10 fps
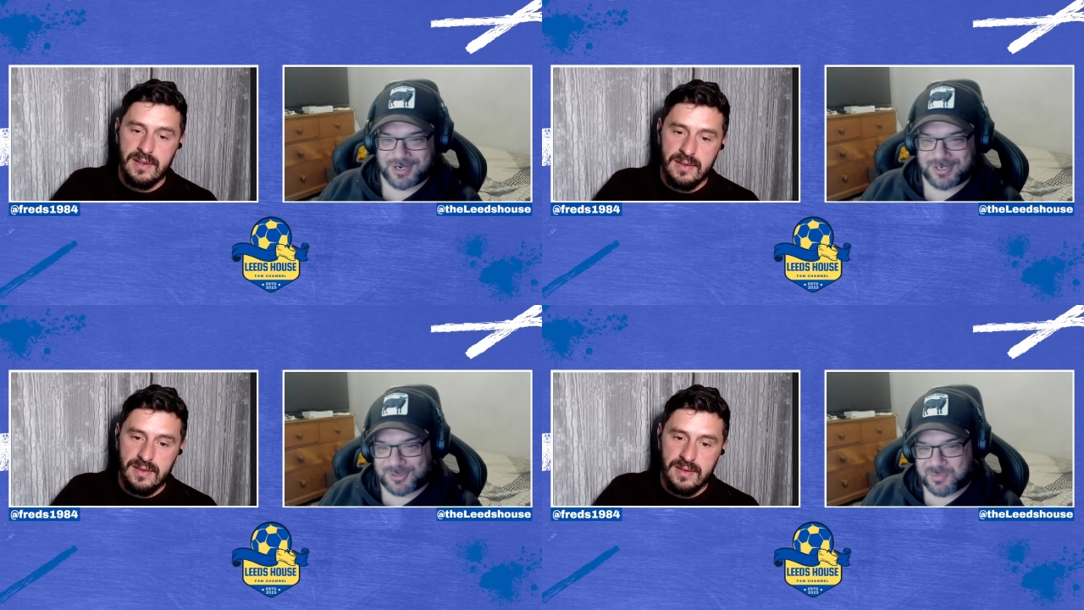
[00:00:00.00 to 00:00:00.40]

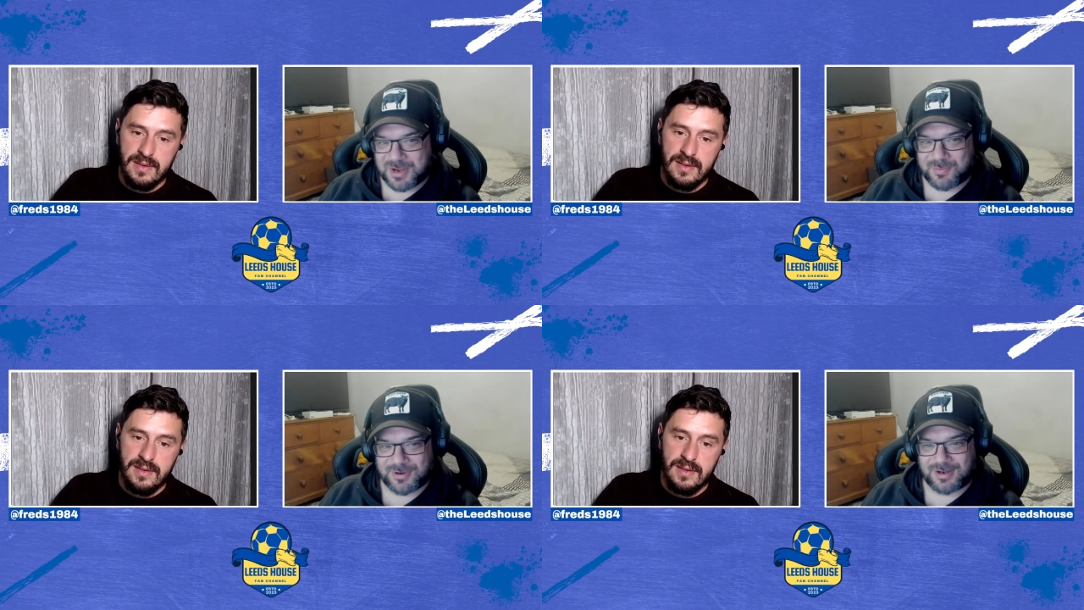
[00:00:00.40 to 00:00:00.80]
Speaker 1: into
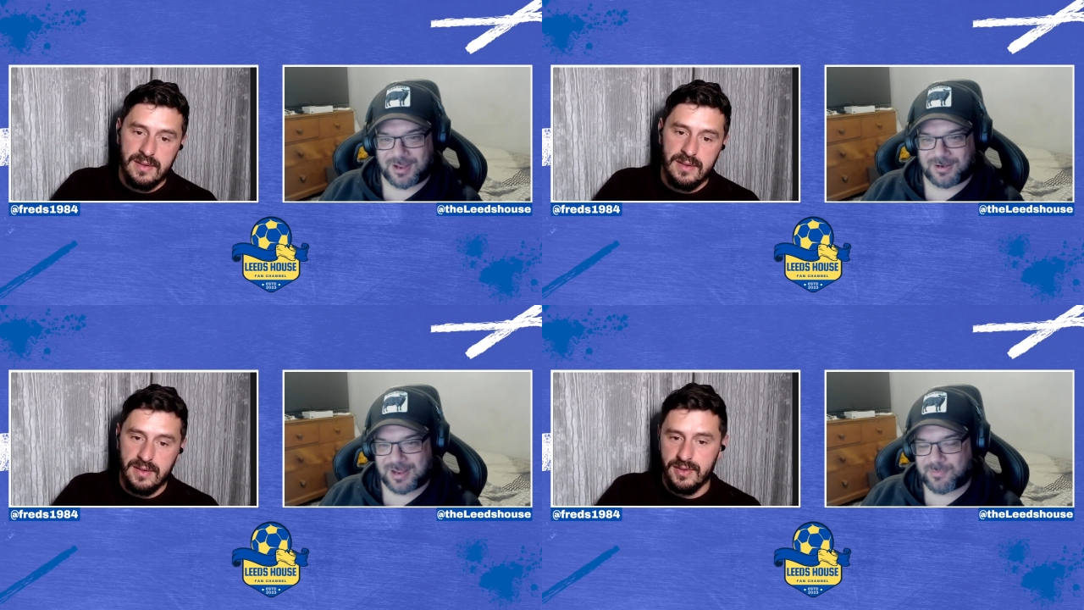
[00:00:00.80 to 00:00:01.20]
people?
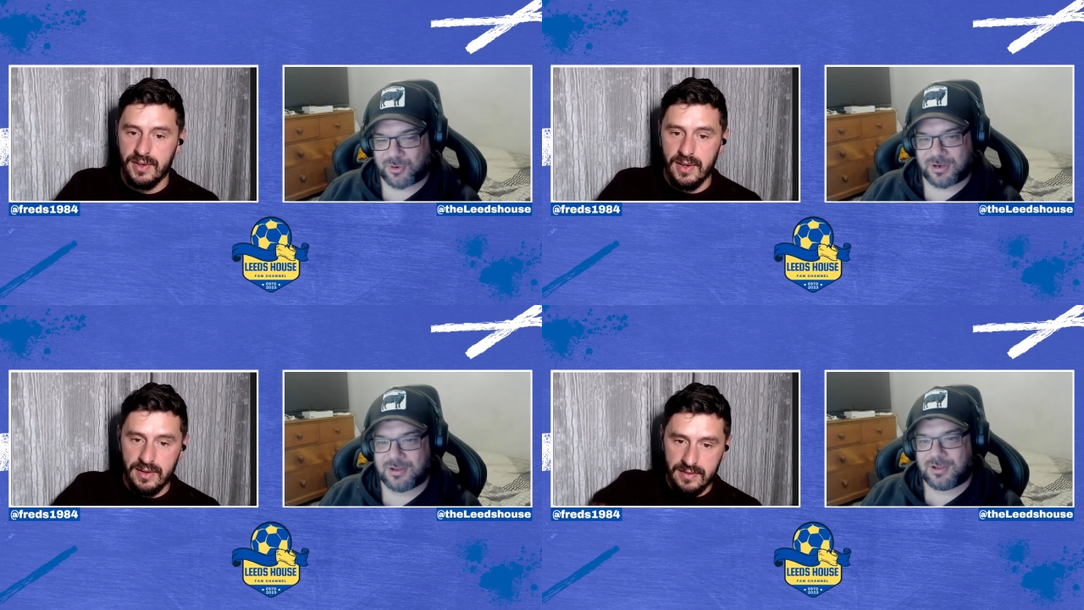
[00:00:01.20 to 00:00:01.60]
I don't
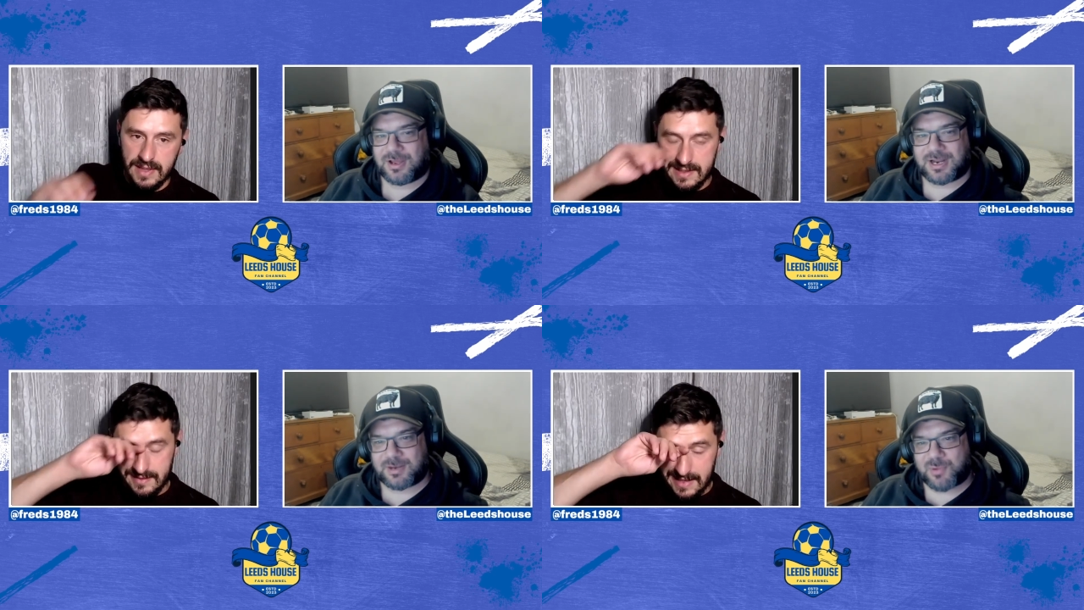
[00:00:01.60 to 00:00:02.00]
know.
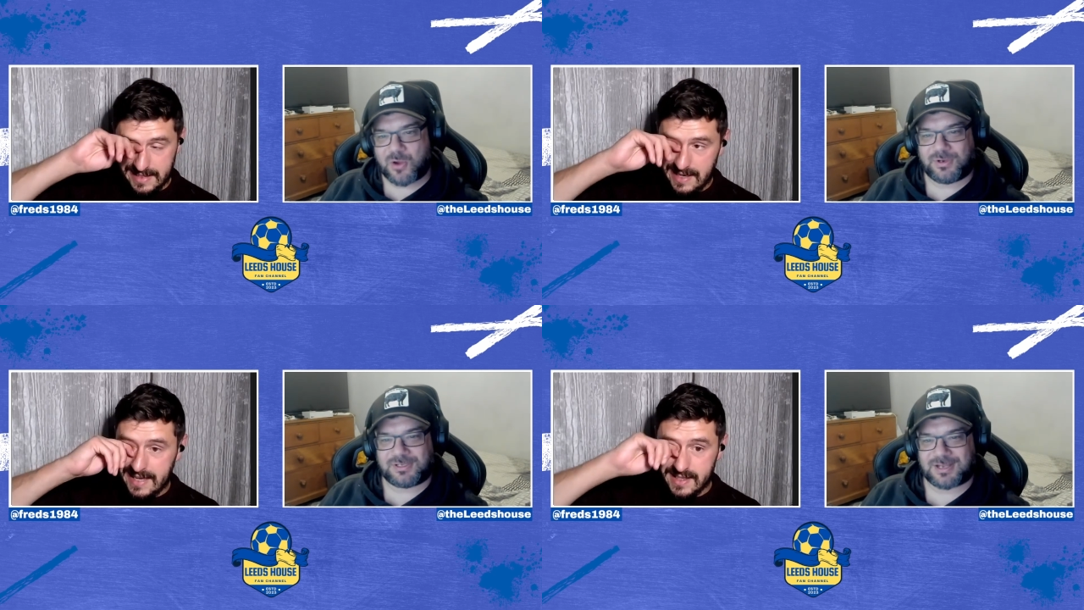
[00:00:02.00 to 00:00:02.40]
Speaker 2: His, his
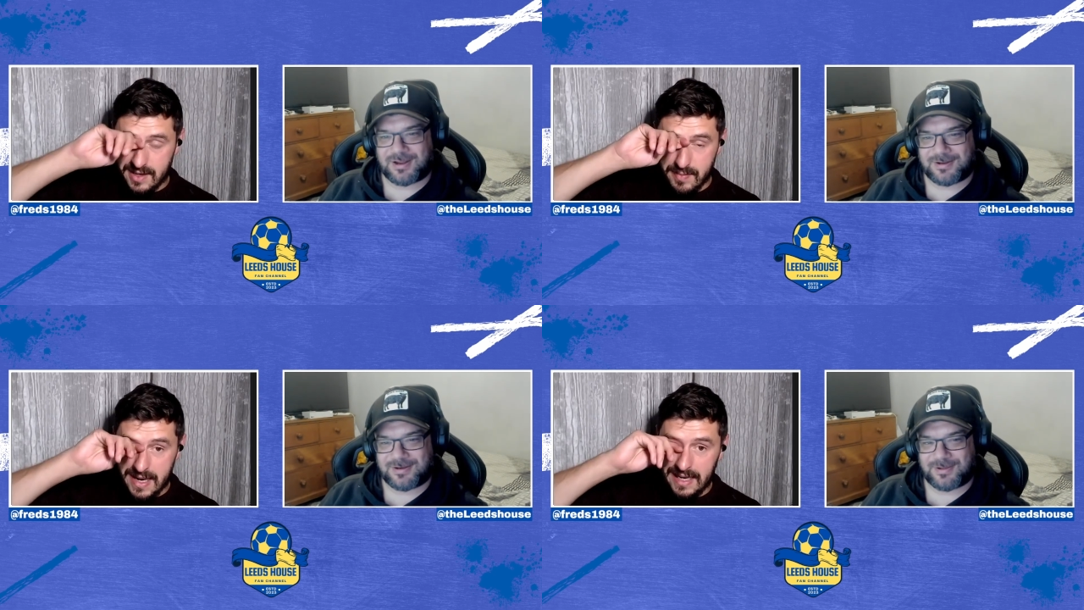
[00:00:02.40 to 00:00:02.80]
legs
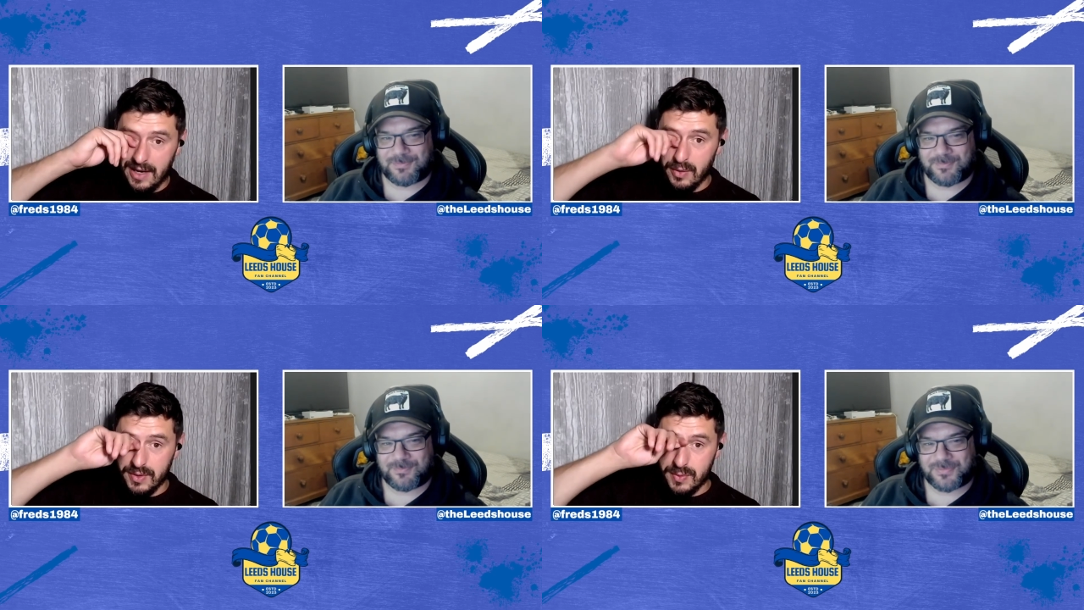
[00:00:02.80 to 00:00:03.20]
can barely
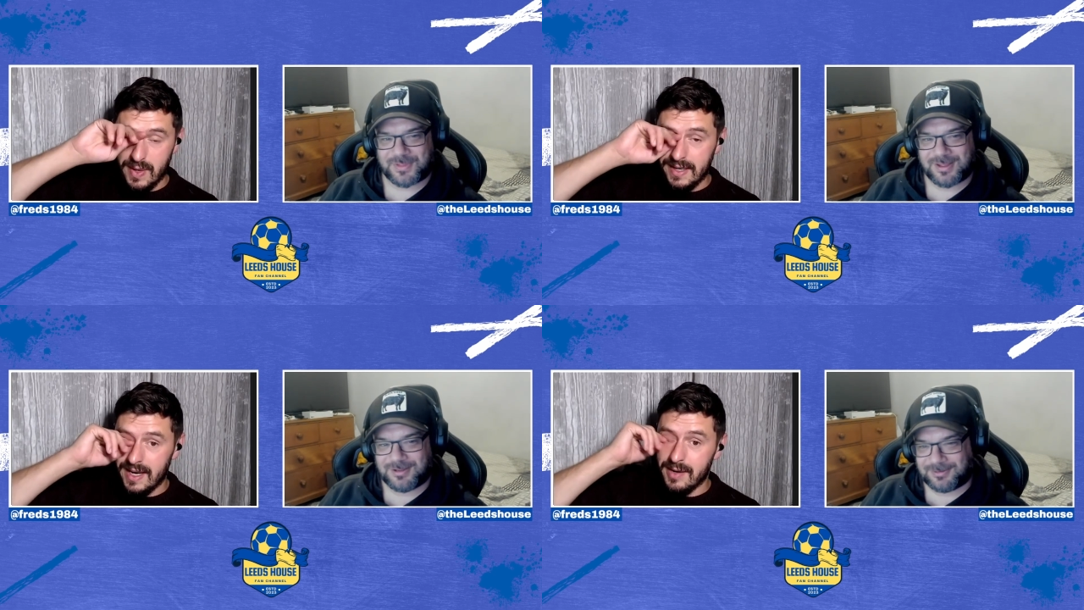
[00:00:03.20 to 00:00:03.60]
hold his
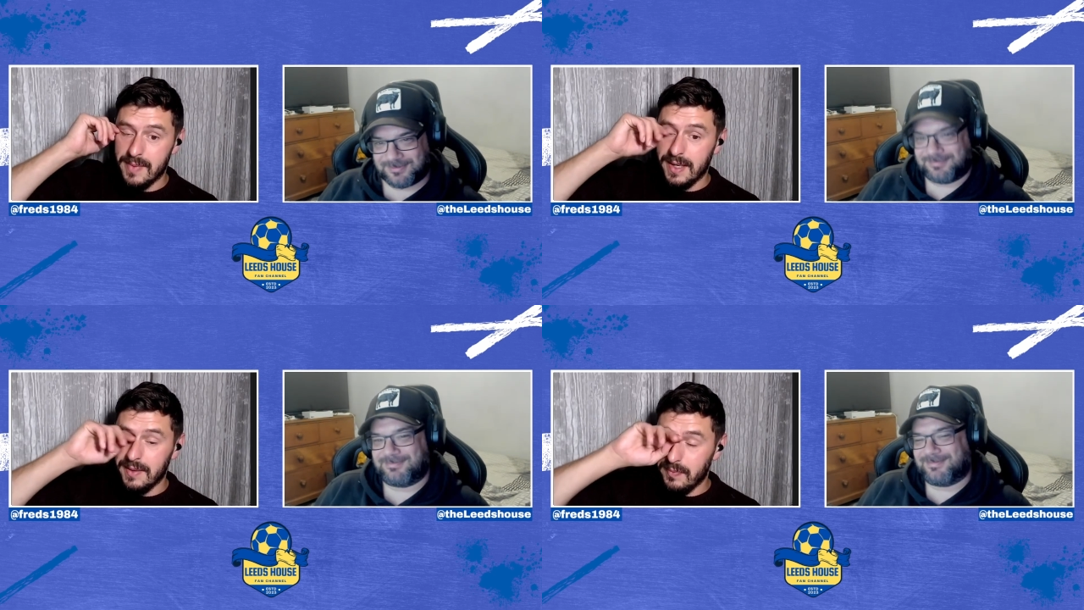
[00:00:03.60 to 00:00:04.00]
weight now,
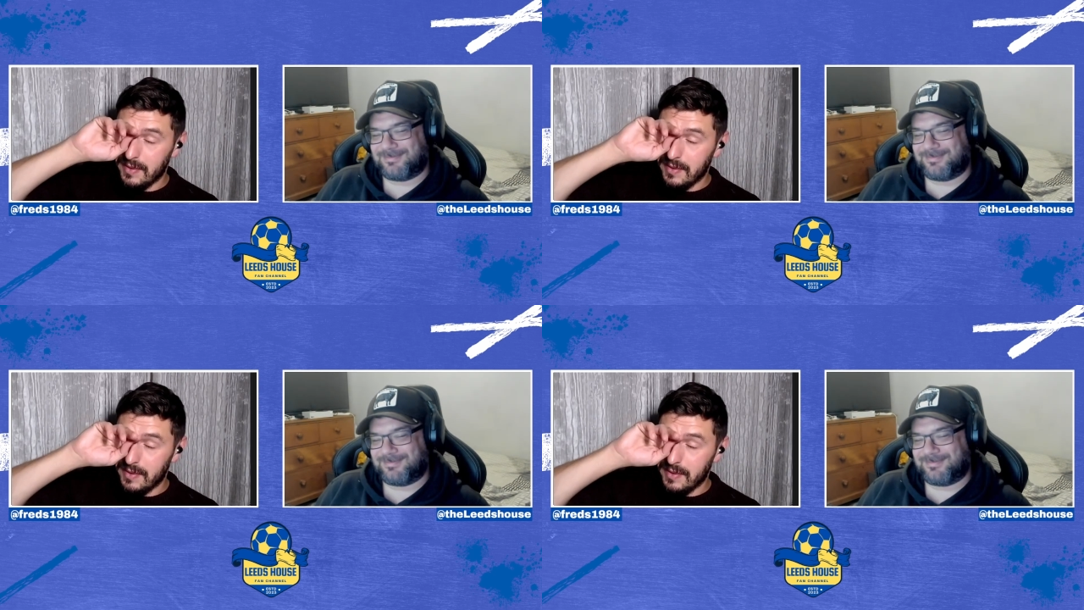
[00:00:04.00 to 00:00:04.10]
mate.